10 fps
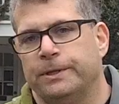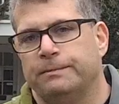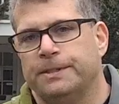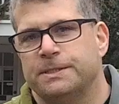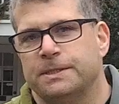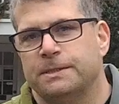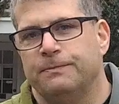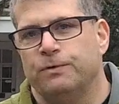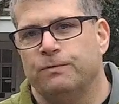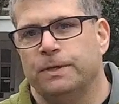the Olympus
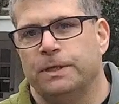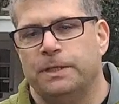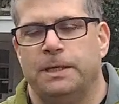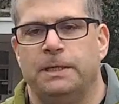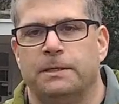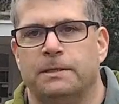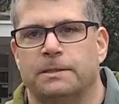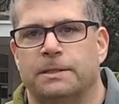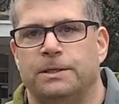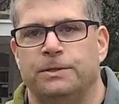system, you really need
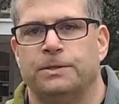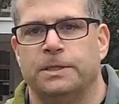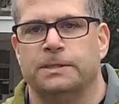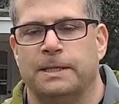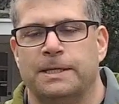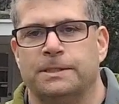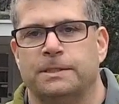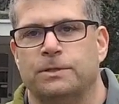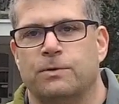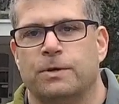to use these
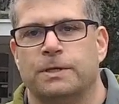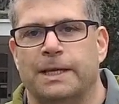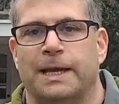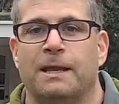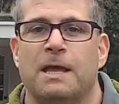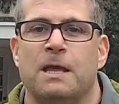lenses in order to get